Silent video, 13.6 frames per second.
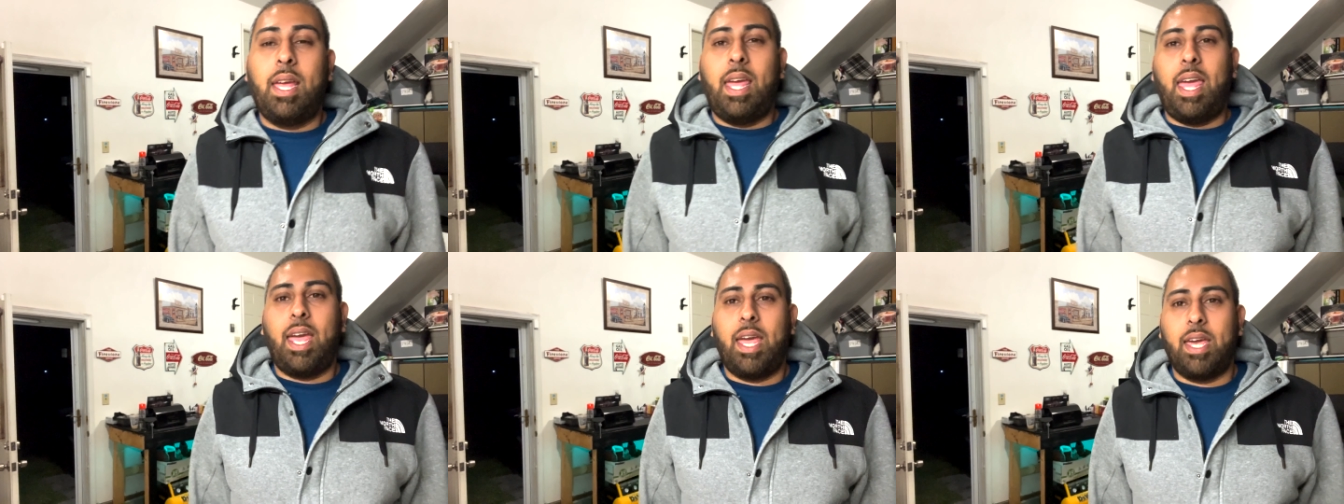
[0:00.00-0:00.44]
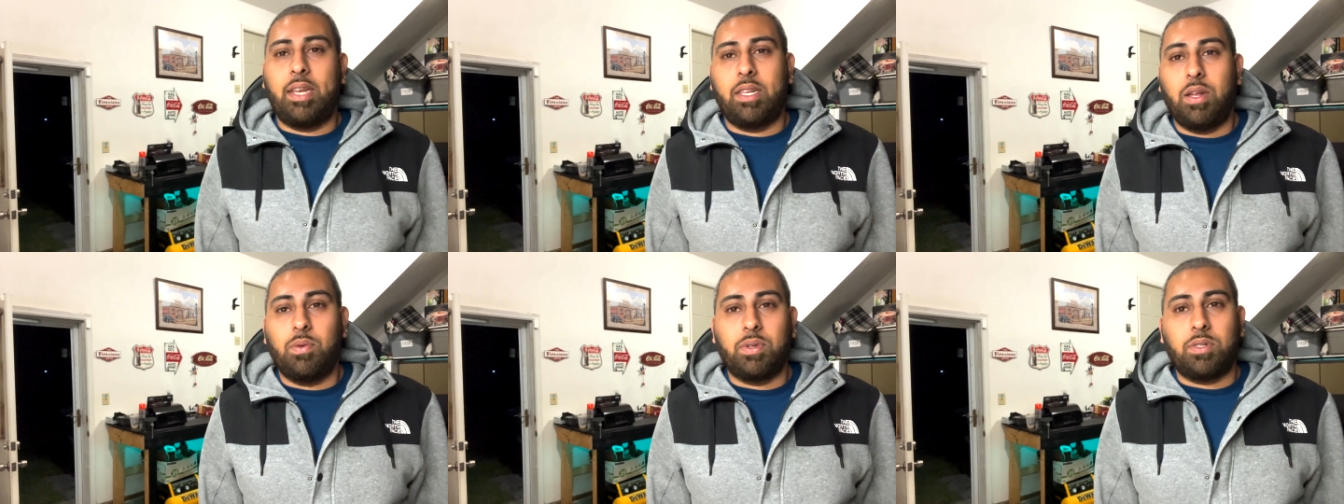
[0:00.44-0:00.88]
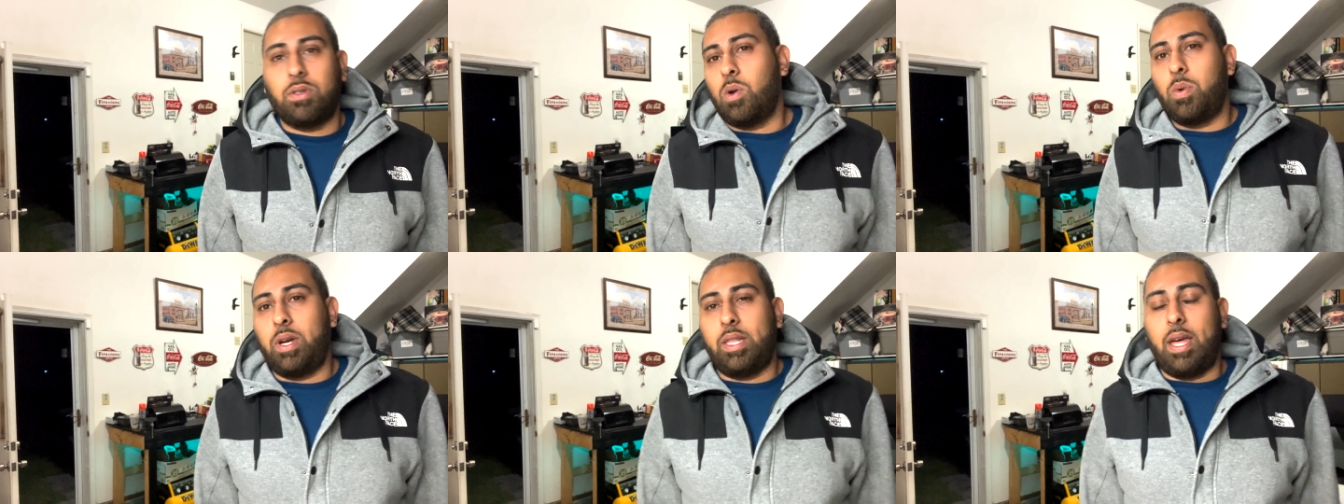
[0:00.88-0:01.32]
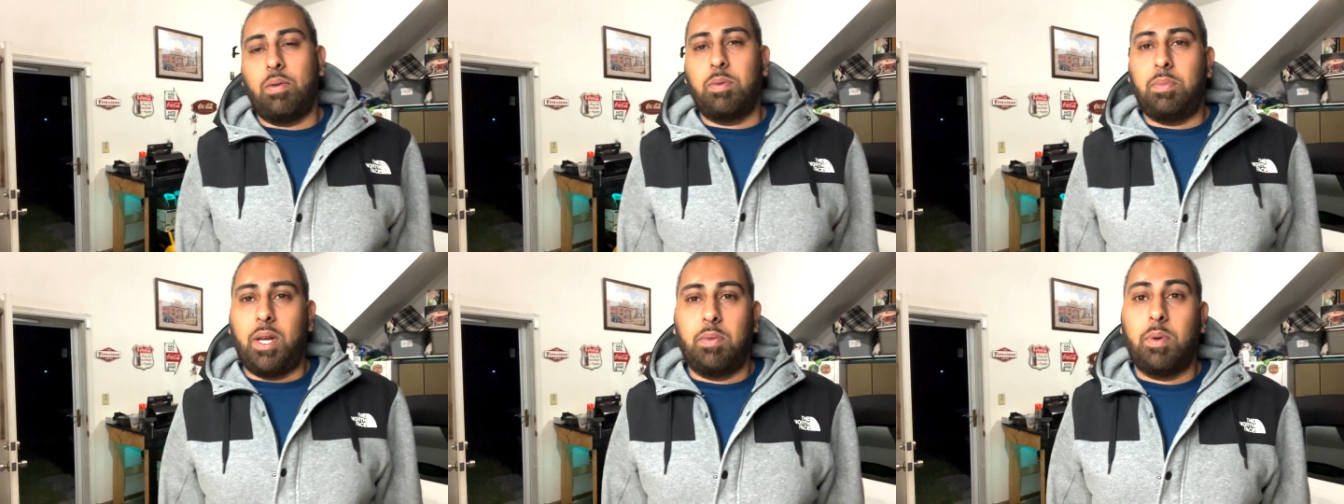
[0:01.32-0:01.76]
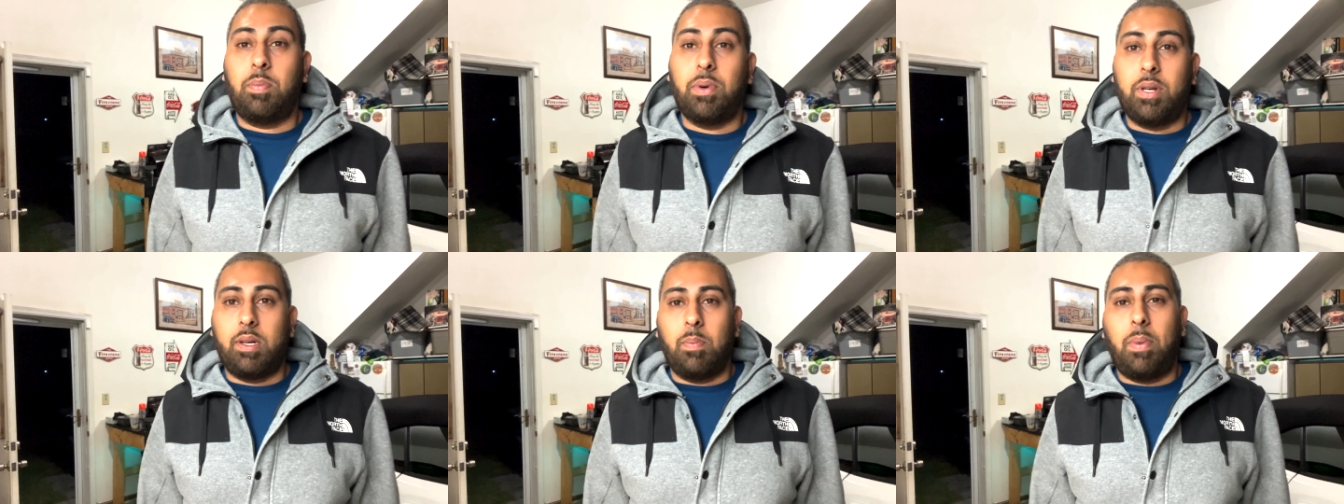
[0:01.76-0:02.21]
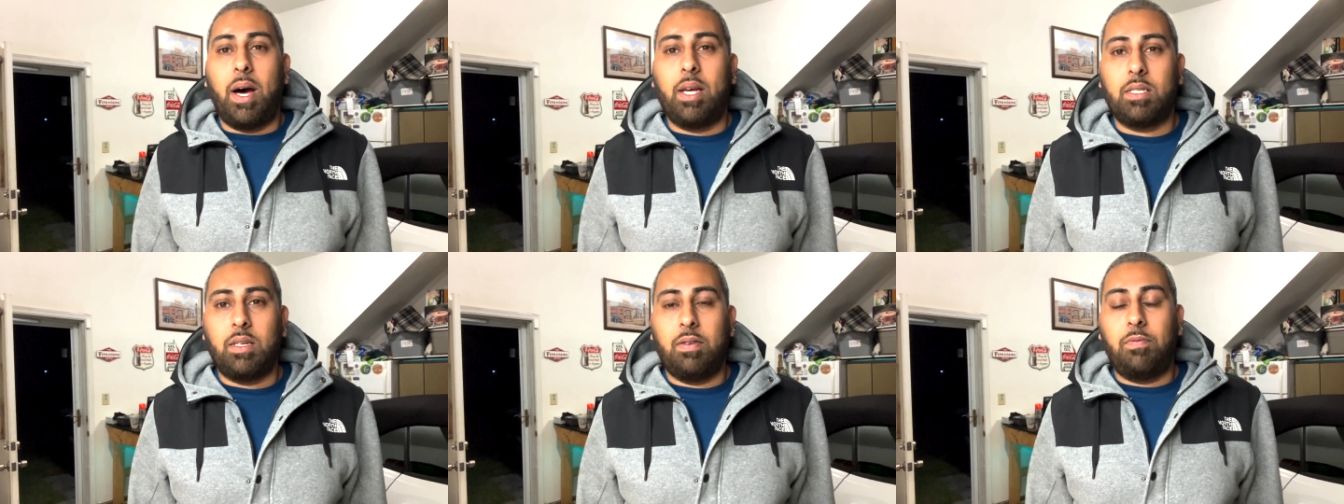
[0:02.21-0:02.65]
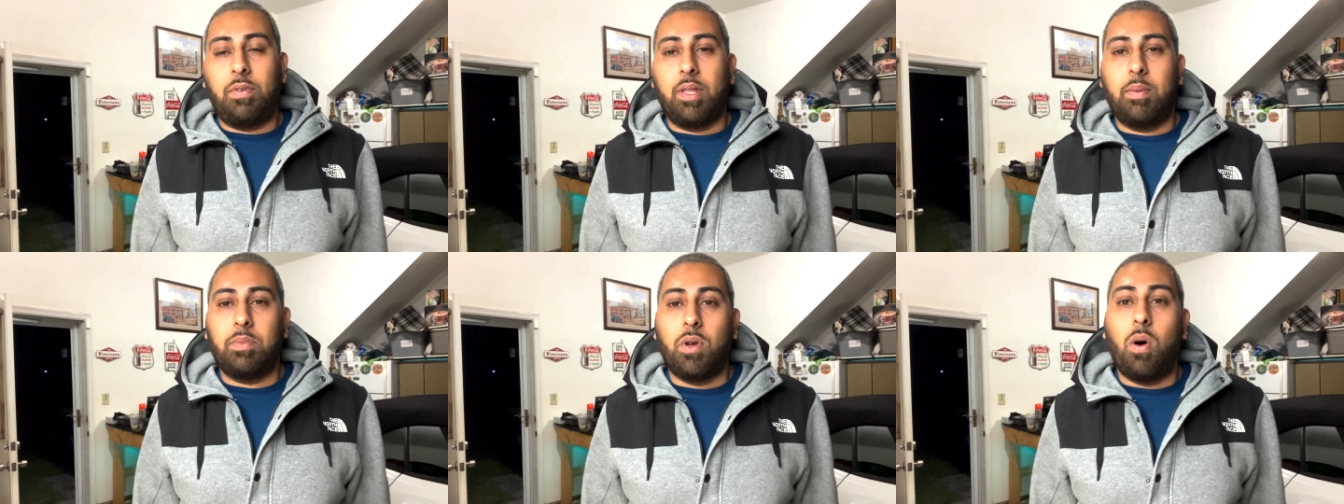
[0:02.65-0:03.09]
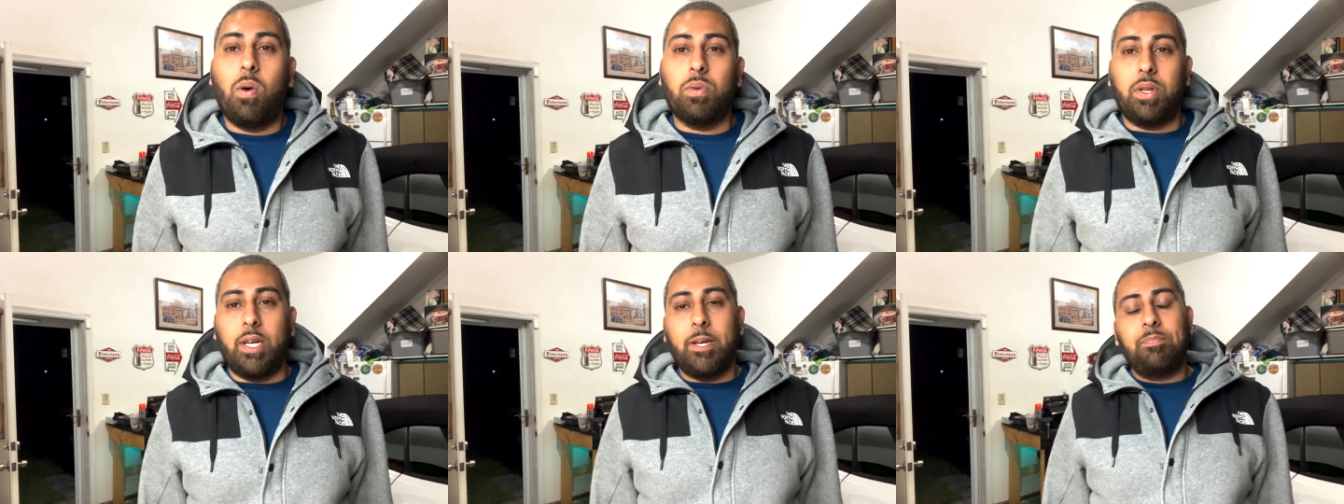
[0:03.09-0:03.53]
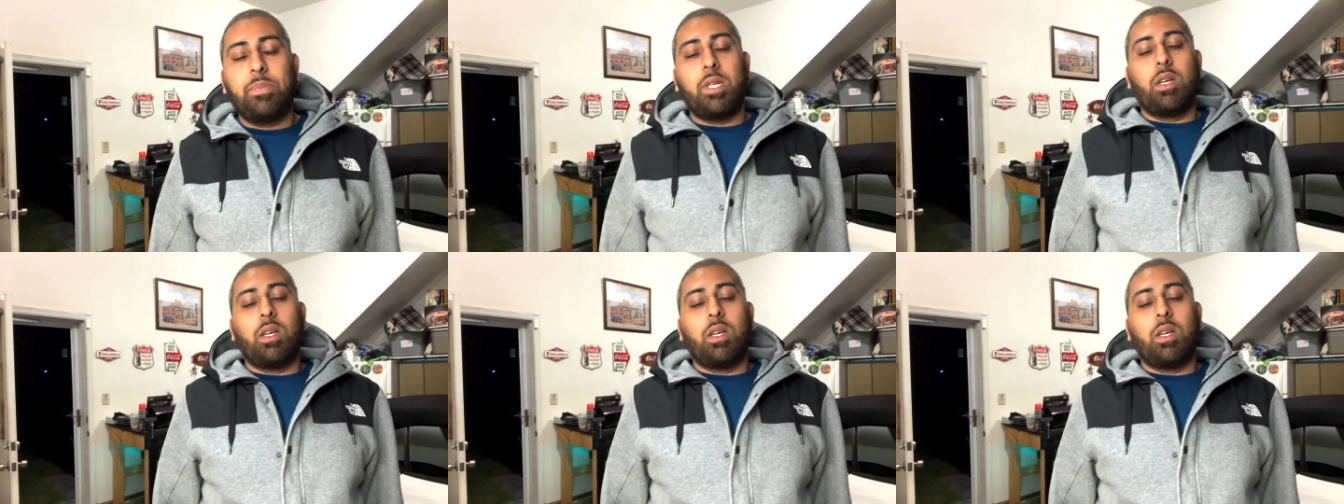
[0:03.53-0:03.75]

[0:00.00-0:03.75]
and there was no way that I would be able to put a deposit for them to hold it.